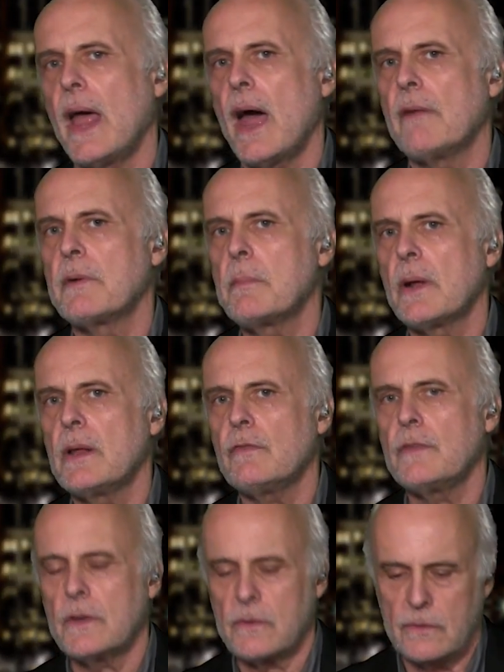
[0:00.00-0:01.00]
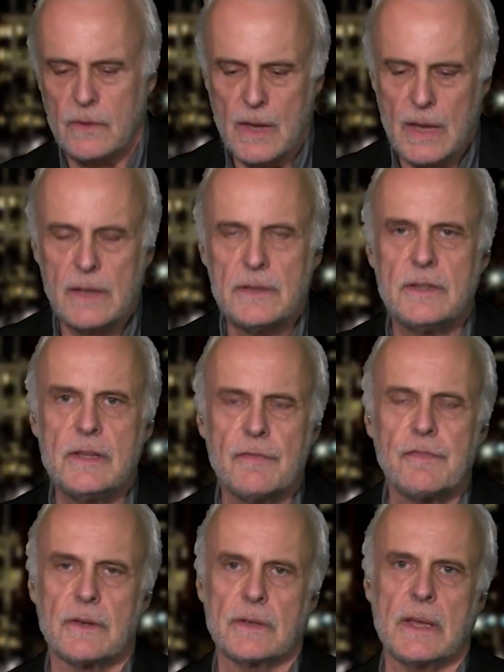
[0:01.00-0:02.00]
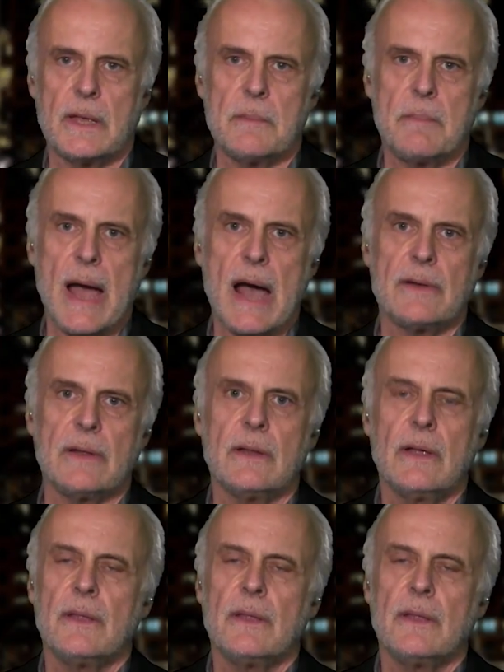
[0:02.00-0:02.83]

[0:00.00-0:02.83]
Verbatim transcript: everybody feels differently about it.